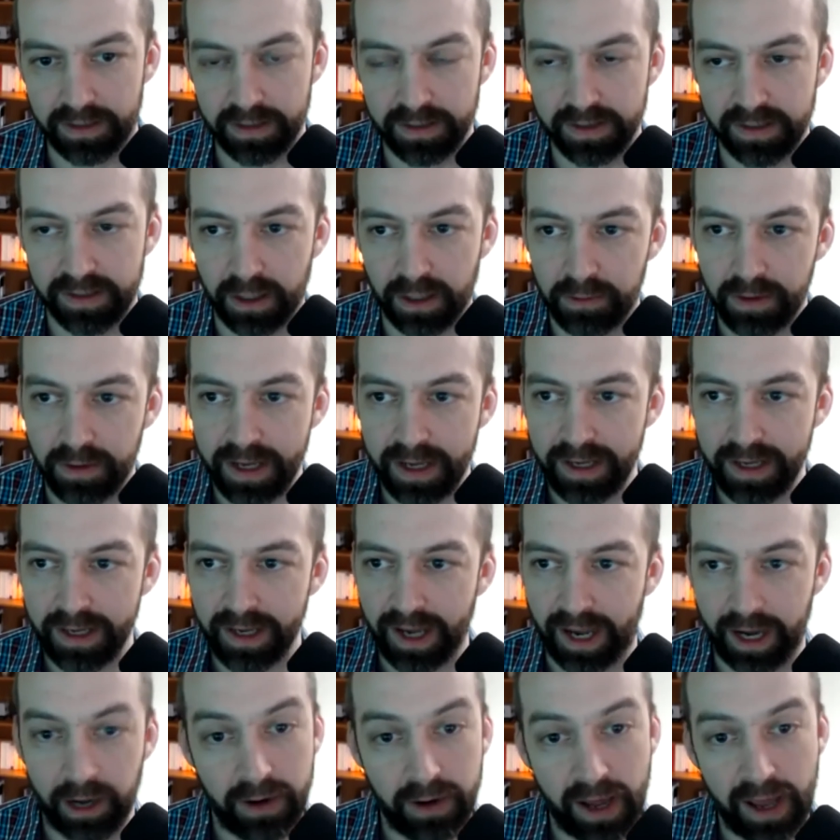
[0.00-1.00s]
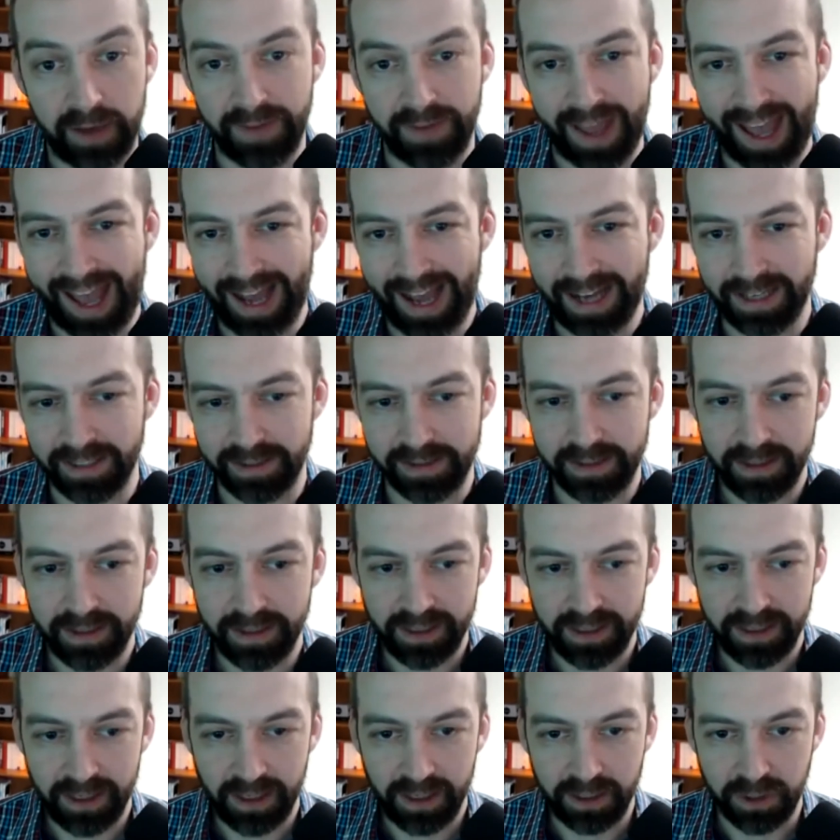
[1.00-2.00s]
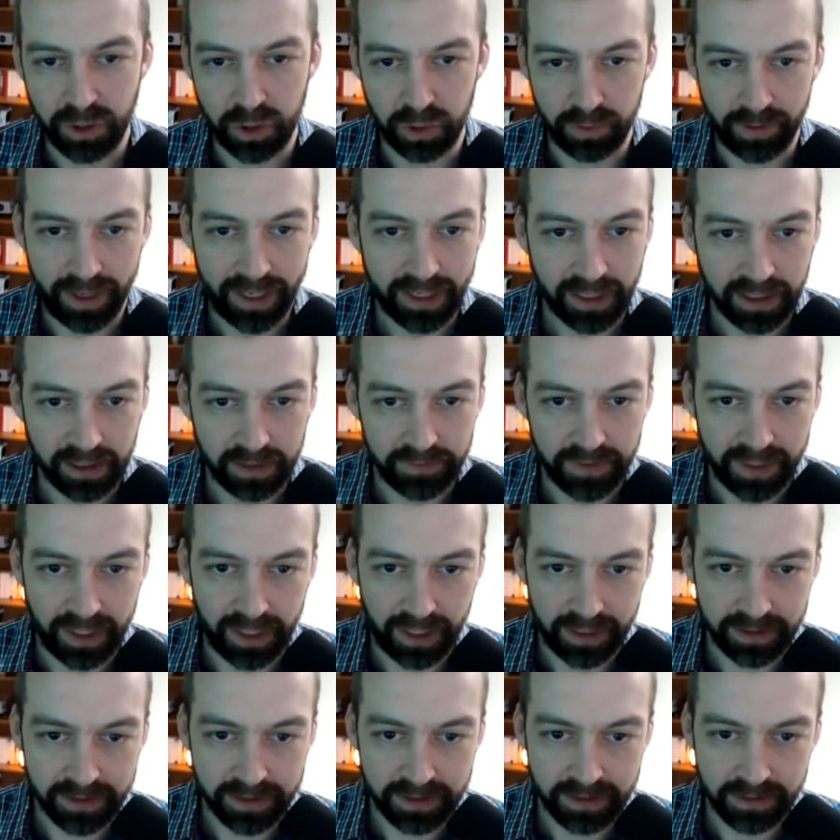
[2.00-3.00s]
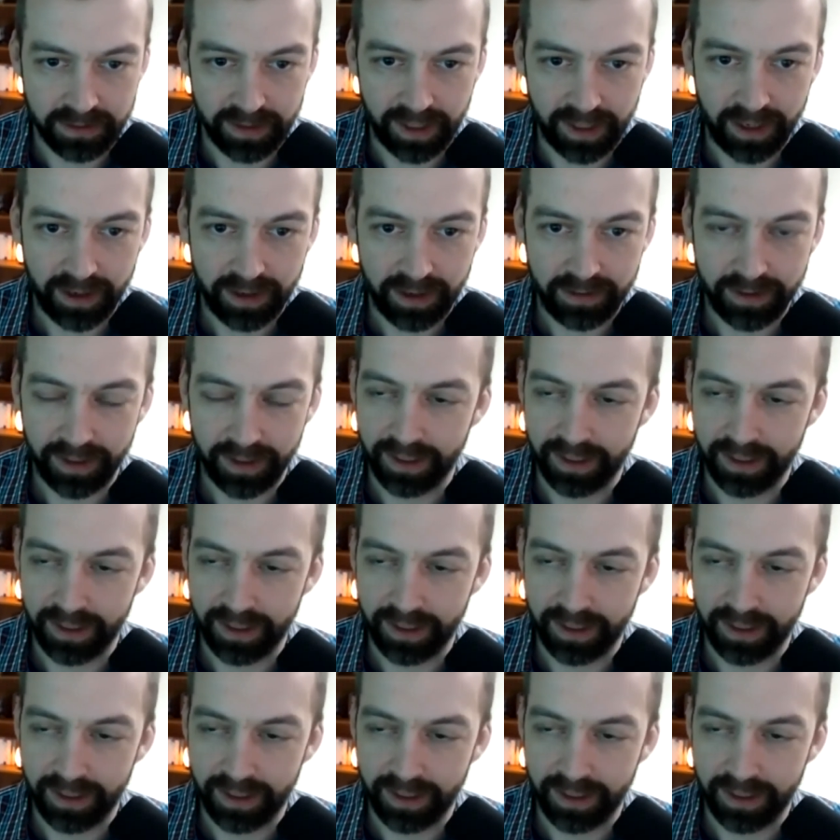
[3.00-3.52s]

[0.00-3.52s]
And so I don't have as direct of an answer there,